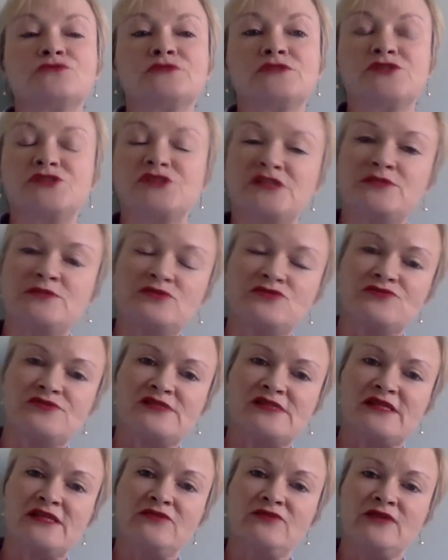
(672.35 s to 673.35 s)
and she was
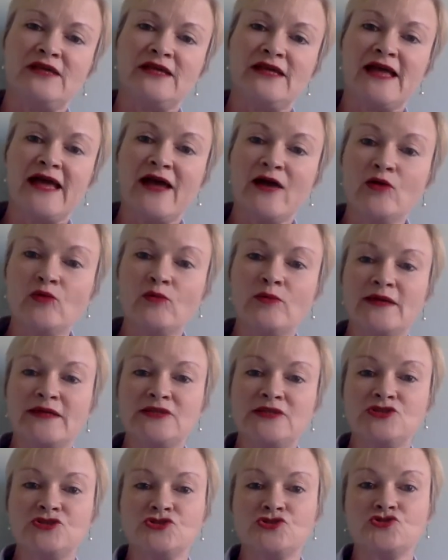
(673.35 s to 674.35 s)
receiving
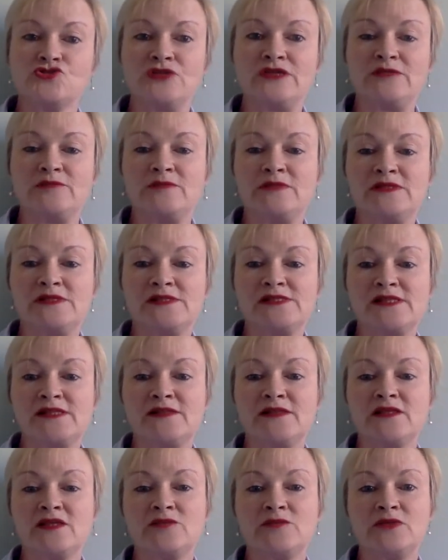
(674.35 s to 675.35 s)
outpatient treatment
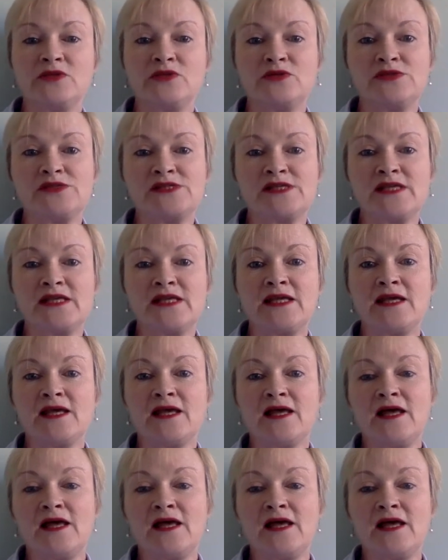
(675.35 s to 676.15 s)
in the community